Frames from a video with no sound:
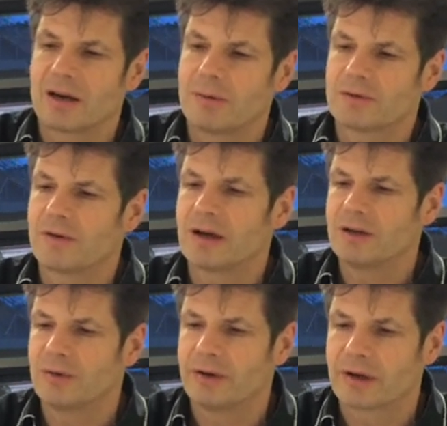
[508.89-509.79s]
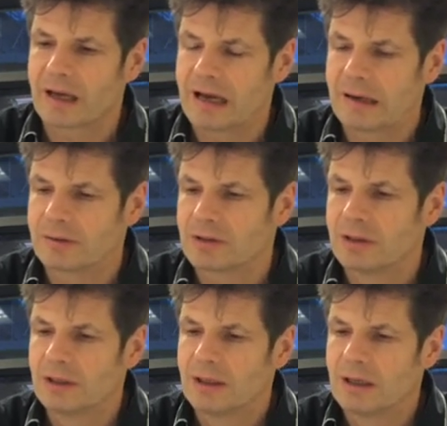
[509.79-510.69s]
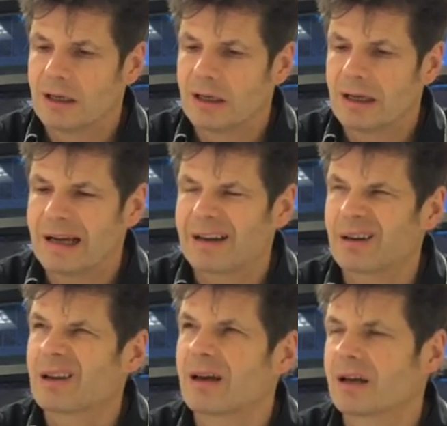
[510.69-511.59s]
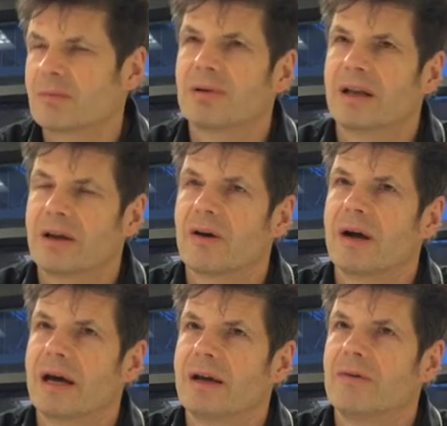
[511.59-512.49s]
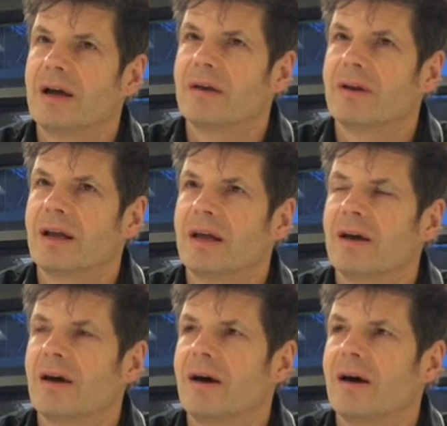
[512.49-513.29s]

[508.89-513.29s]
I was fairly new on the account hadn't kind of completely got my head around it.